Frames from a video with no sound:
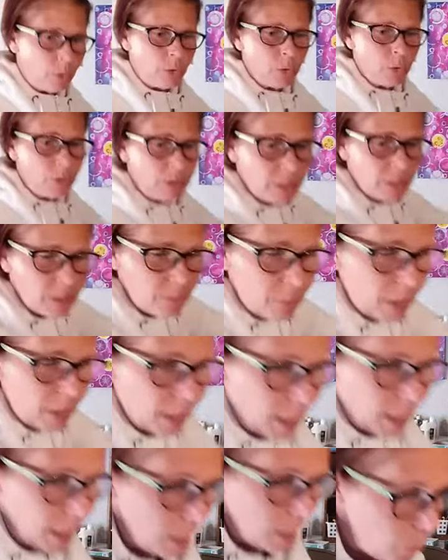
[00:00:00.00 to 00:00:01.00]
who's
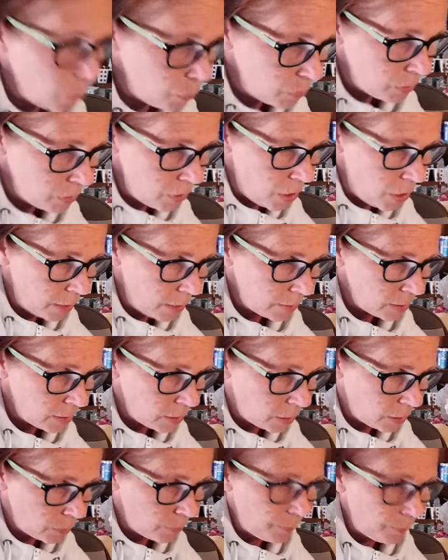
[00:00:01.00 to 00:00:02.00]
sleeping and who's not,
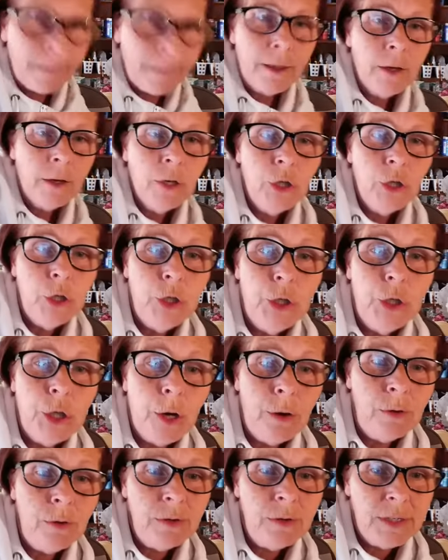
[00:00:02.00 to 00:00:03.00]
so
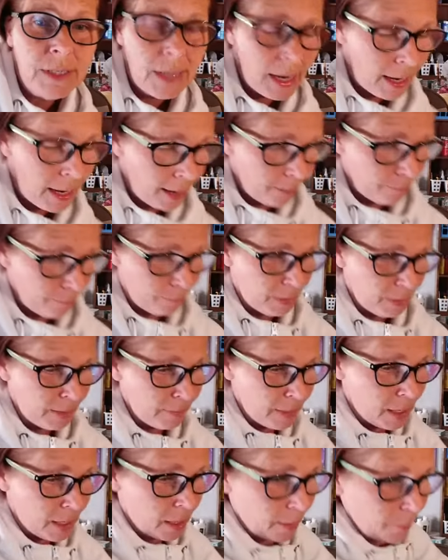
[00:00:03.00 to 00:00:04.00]
don't uh, beat
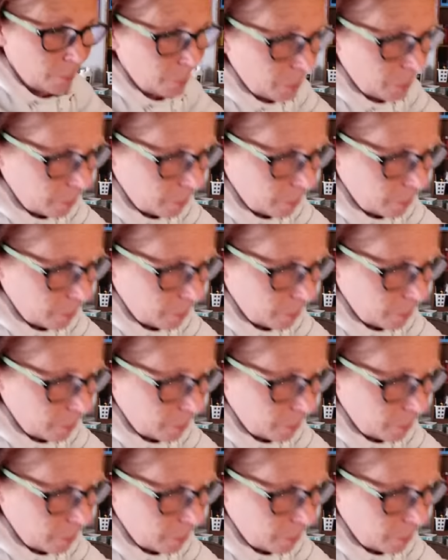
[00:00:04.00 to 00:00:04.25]
me up